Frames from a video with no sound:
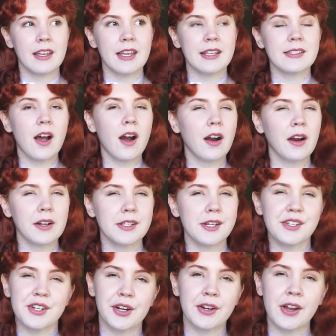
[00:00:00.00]
it's hard
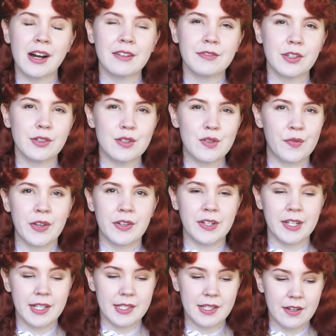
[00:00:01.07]
to turn off those
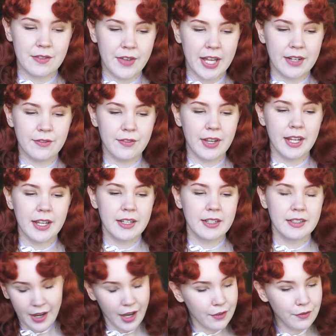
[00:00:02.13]
feelings of envy.
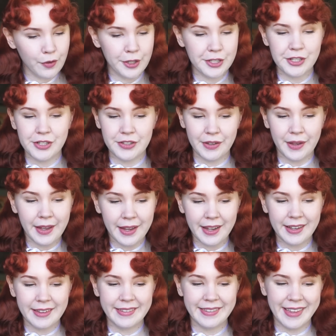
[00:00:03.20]

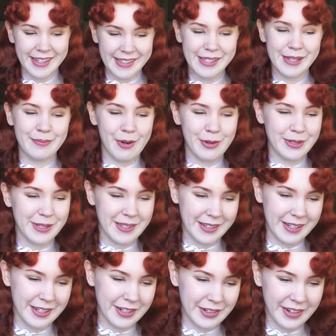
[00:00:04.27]
Unfortunately, that's a
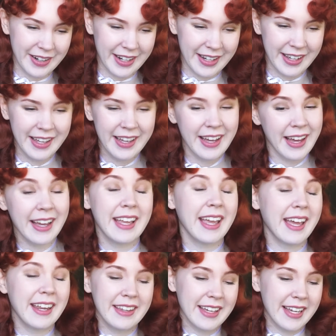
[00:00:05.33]
mostly agree.
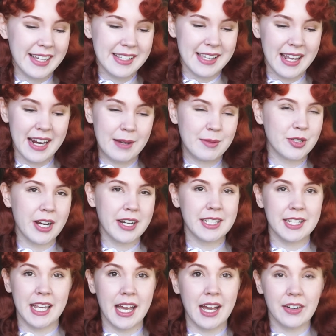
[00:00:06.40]
Again, like I said, I'm trying
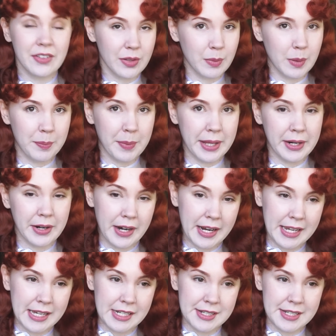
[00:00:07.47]
to get a little bit better
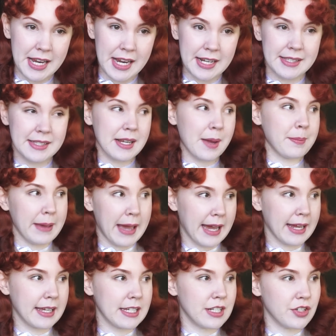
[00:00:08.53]
and take a step
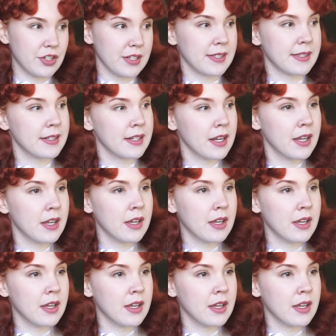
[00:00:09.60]
back and just